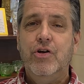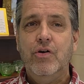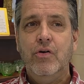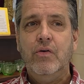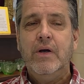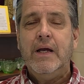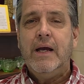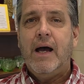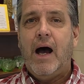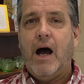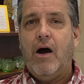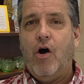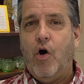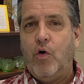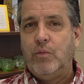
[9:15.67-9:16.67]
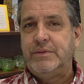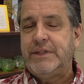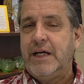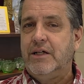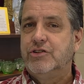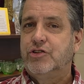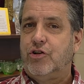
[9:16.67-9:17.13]
New home
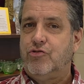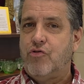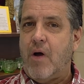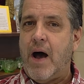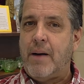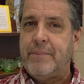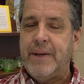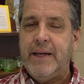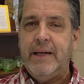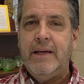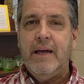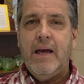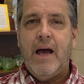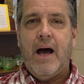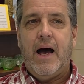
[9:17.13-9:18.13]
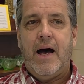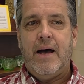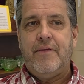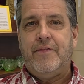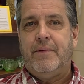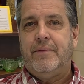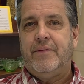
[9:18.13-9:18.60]
sales are dropping.
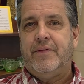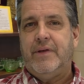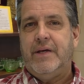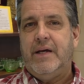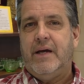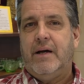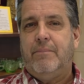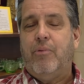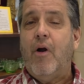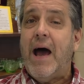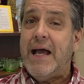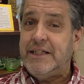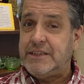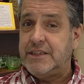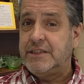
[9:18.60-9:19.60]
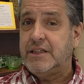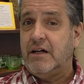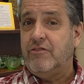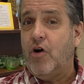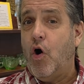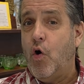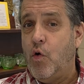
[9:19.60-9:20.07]
The prices
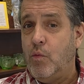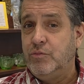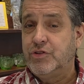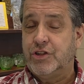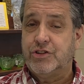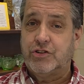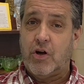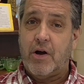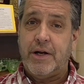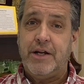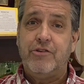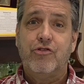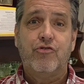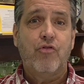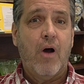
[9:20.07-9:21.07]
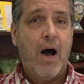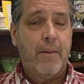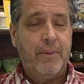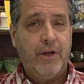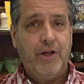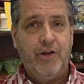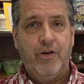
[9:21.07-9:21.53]
of homes are starting to
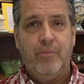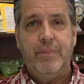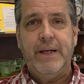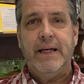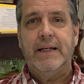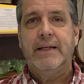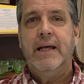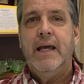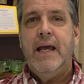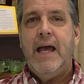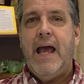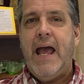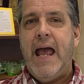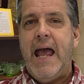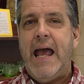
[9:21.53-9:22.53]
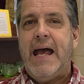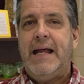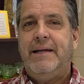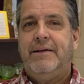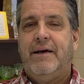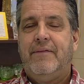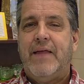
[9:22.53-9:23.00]
drop a little bit.
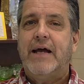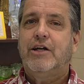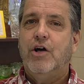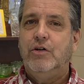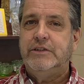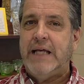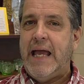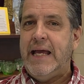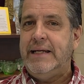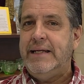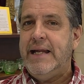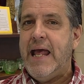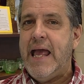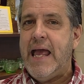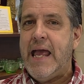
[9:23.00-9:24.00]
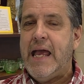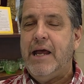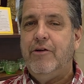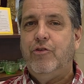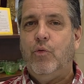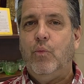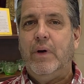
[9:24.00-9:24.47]
And that goes hand in
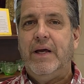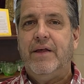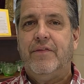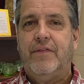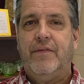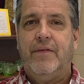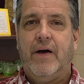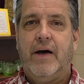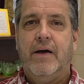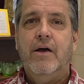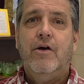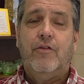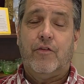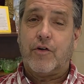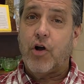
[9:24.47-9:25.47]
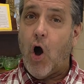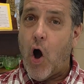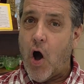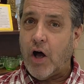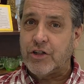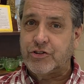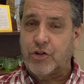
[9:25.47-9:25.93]
hand with the
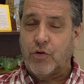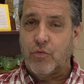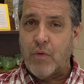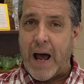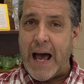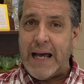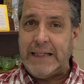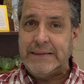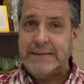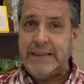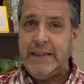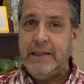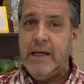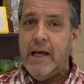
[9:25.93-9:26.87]
cost are rising.